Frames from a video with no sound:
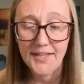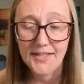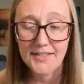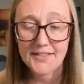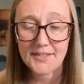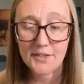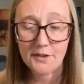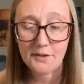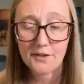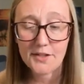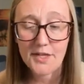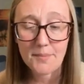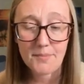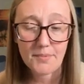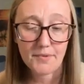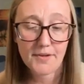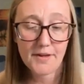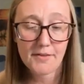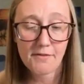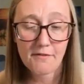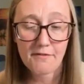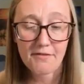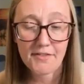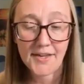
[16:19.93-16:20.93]
So a couple
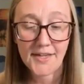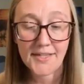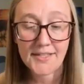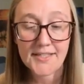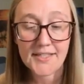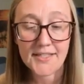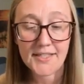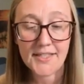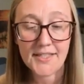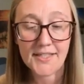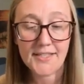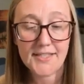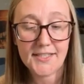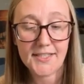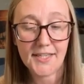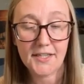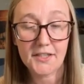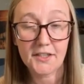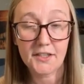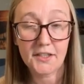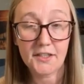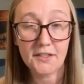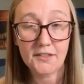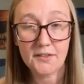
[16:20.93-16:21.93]
other things to
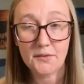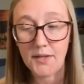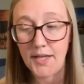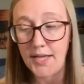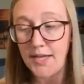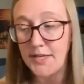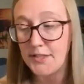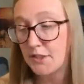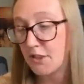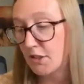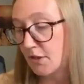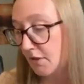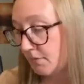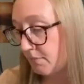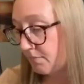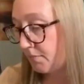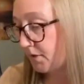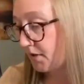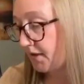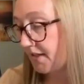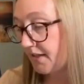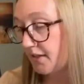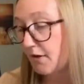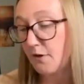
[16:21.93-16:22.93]
consider as you're
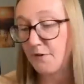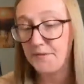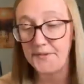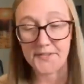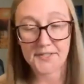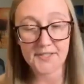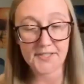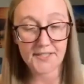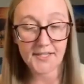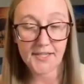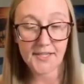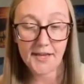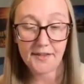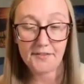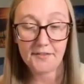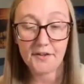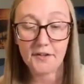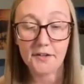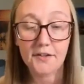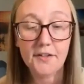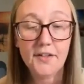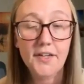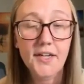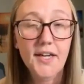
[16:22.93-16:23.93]
putting all this
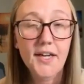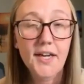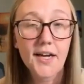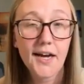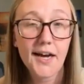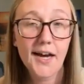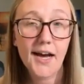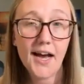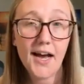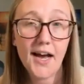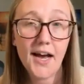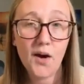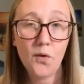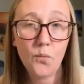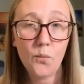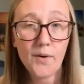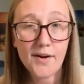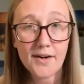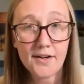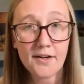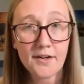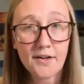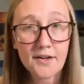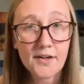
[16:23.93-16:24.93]
together.
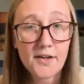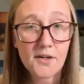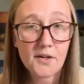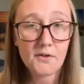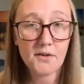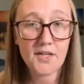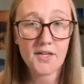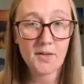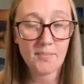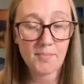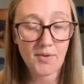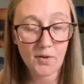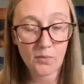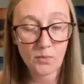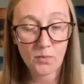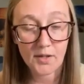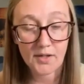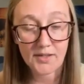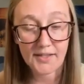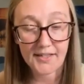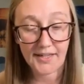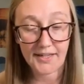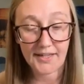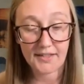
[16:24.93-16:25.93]
Where are you going to be
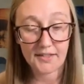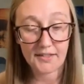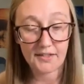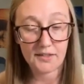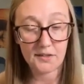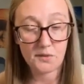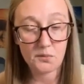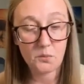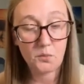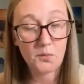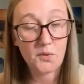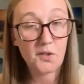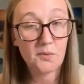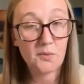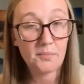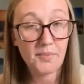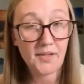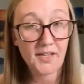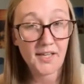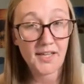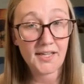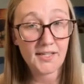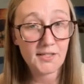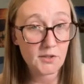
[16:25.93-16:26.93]
working? Will you
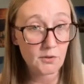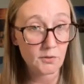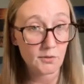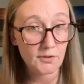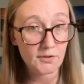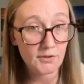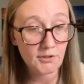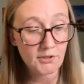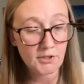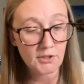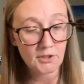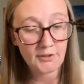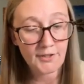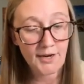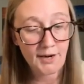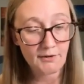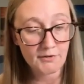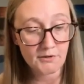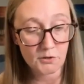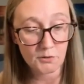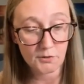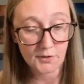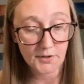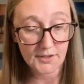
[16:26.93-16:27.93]
be indoors or
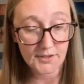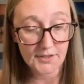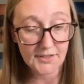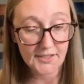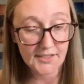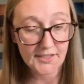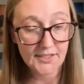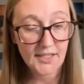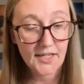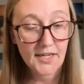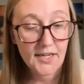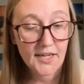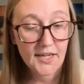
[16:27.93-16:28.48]
outdoors?